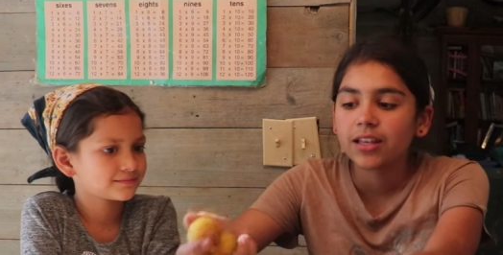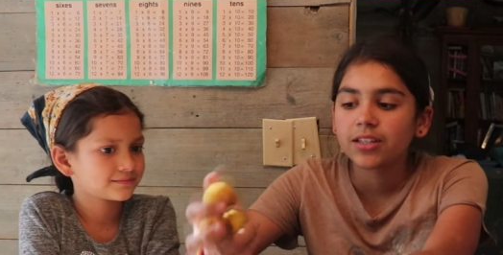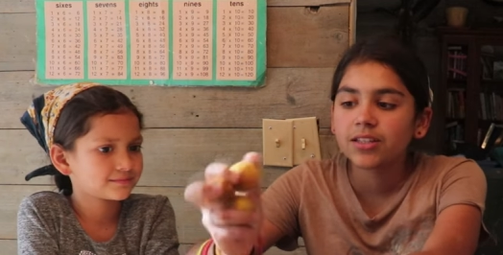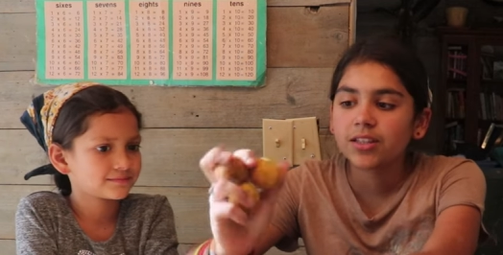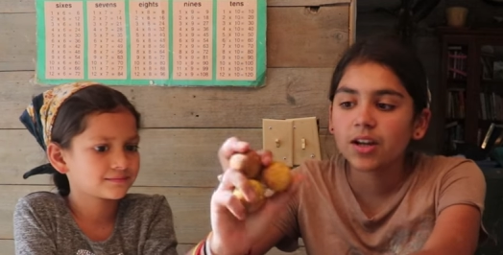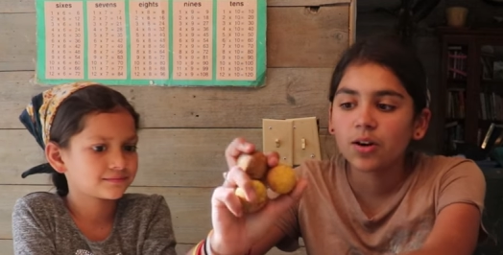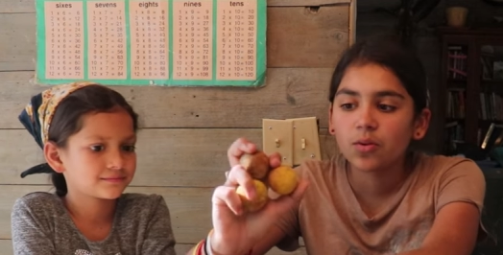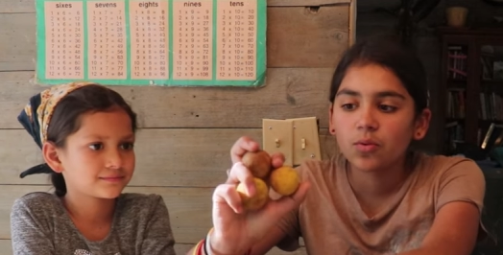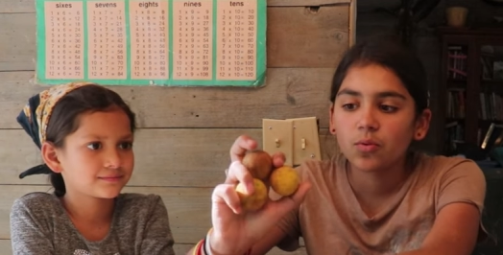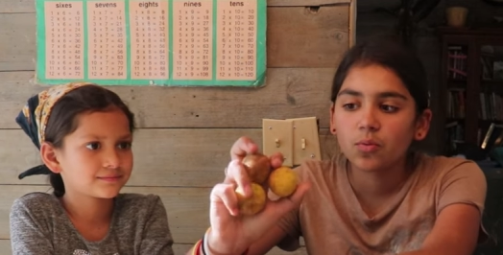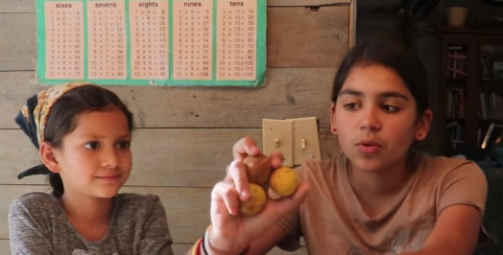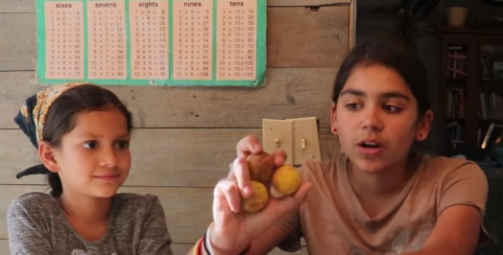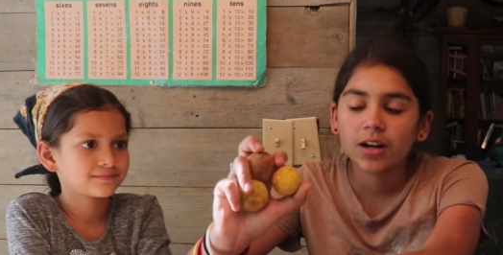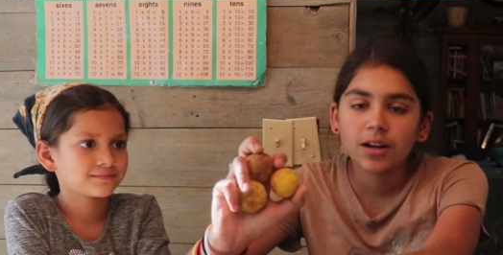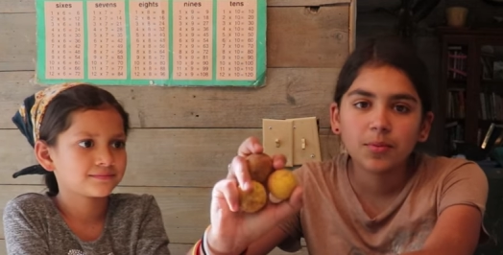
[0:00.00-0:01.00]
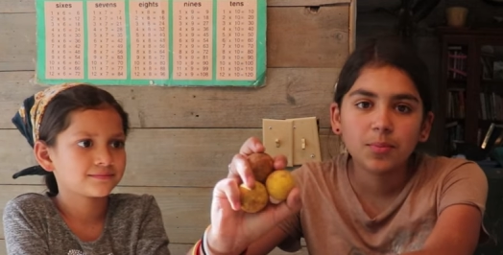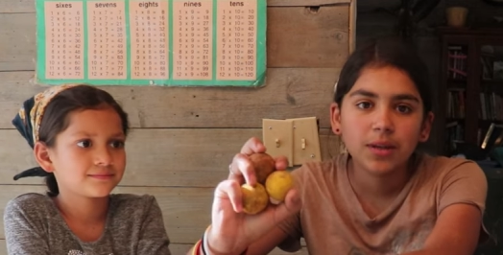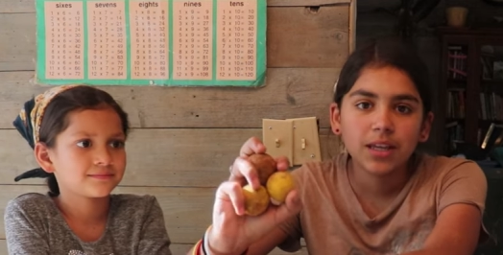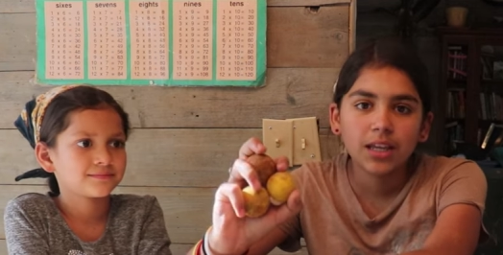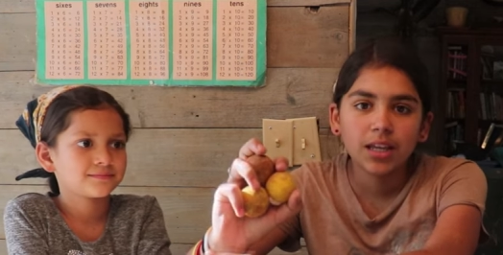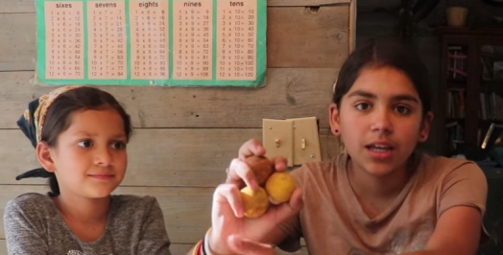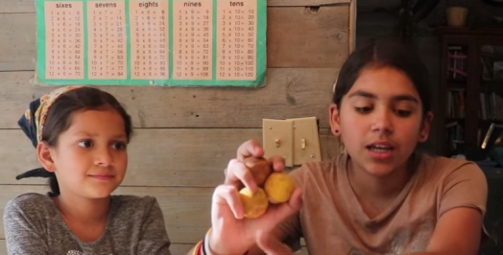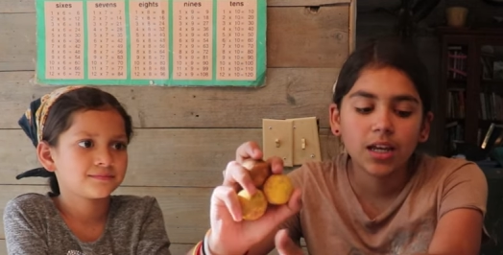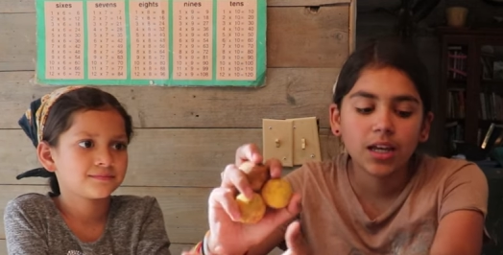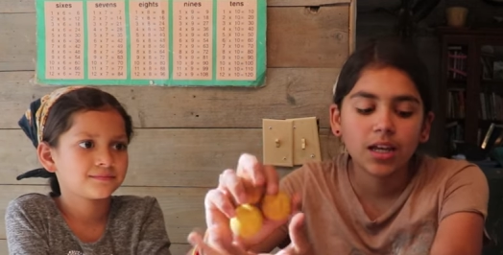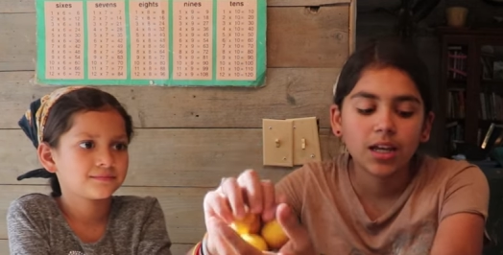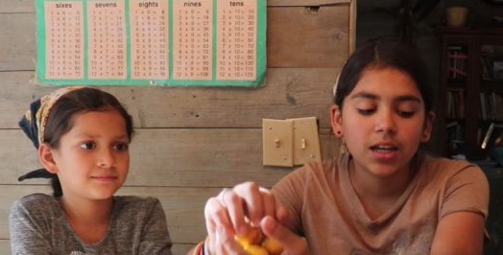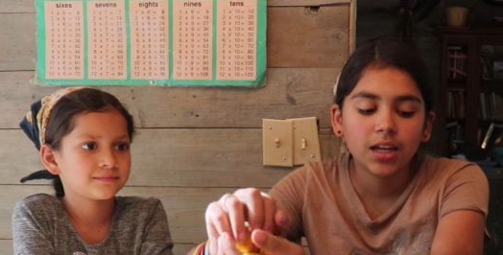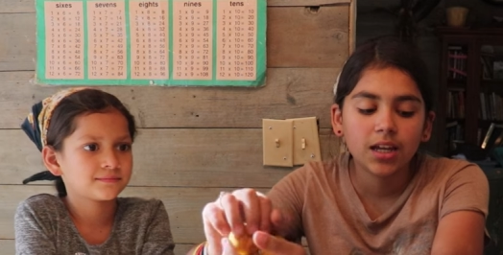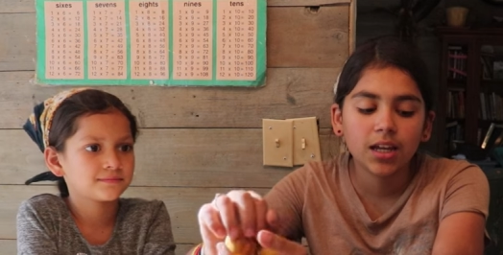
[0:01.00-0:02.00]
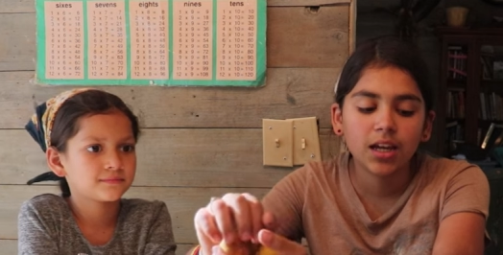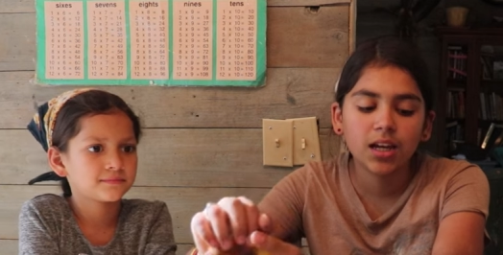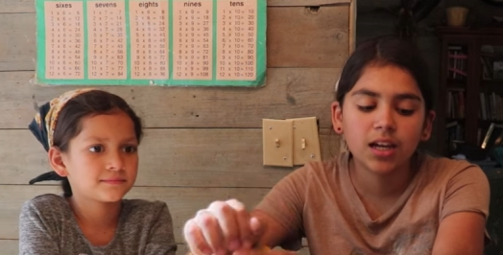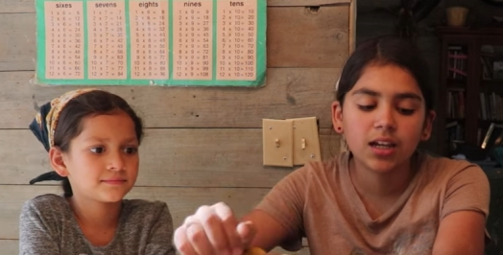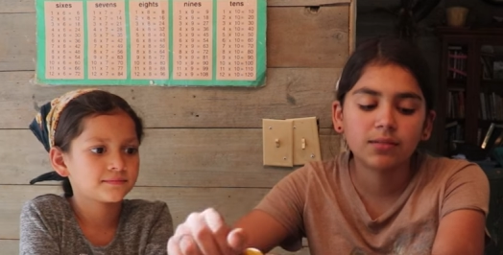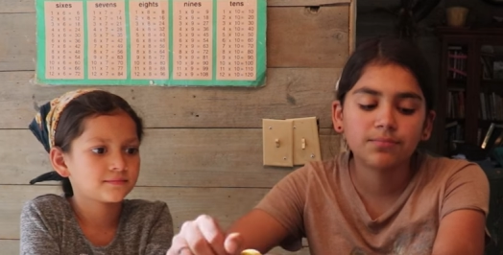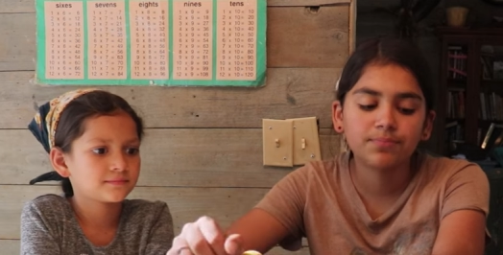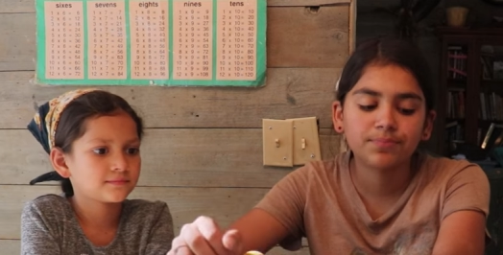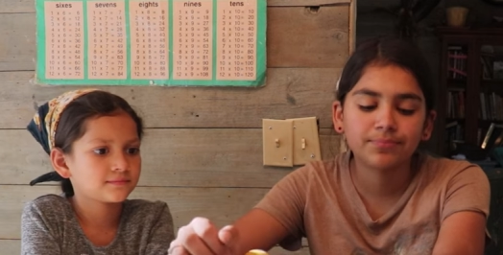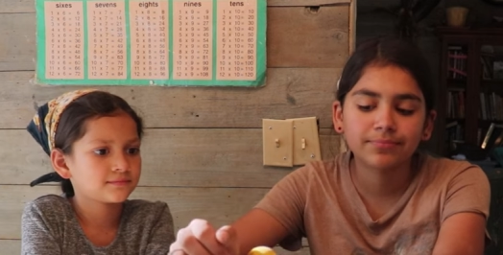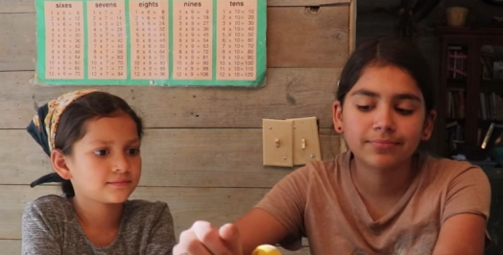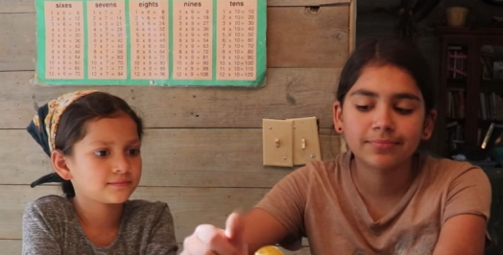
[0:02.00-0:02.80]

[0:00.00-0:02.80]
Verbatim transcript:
Speaker 1: So we're gonna be um,